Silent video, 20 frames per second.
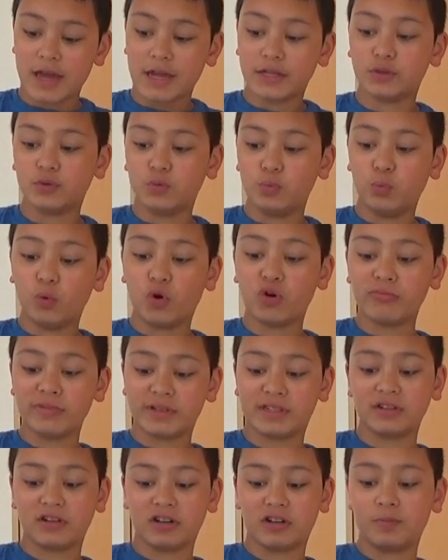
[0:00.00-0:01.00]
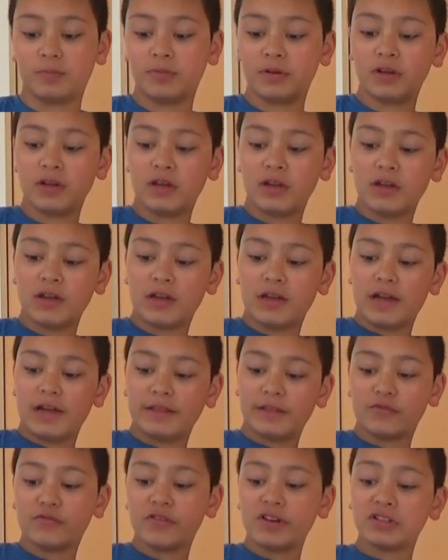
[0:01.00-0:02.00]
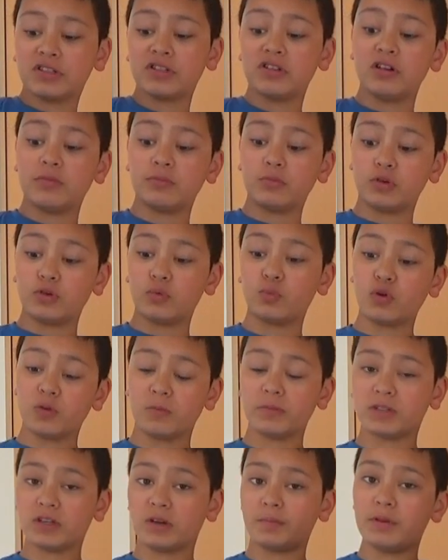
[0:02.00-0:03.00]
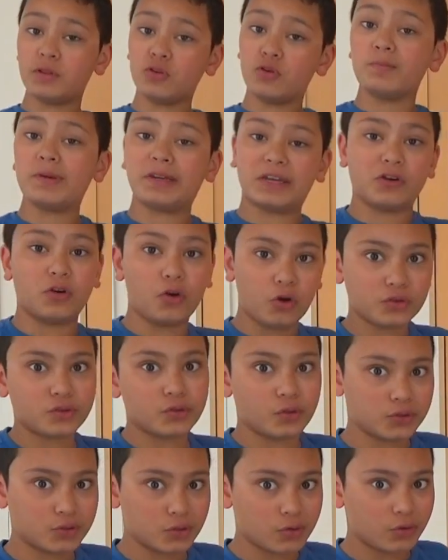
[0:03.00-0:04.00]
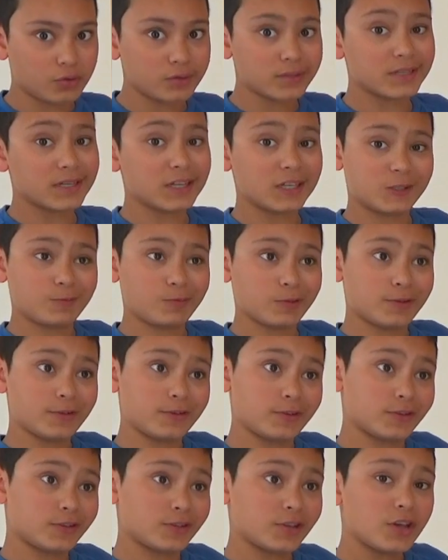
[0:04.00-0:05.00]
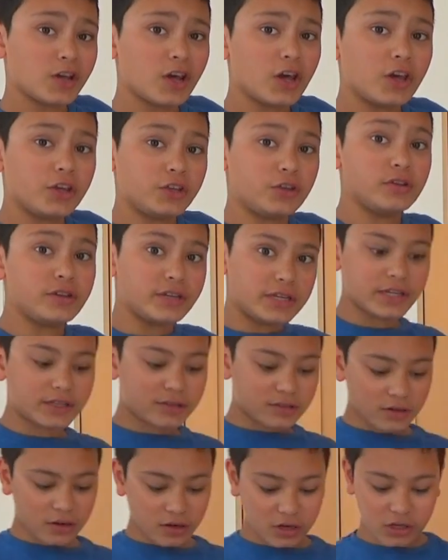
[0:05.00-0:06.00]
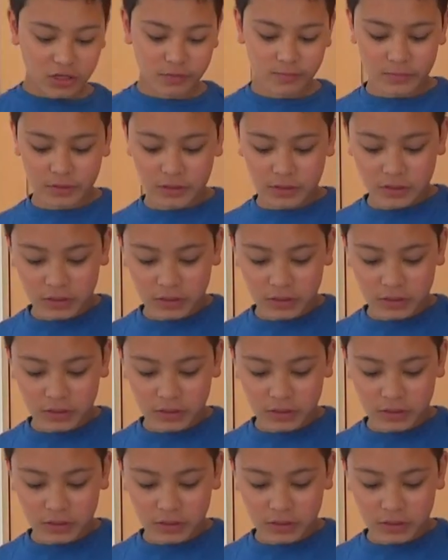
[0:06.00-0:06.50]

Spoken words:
you warm it up, and the reason I'm going to warm it up and not make it hot is because you need time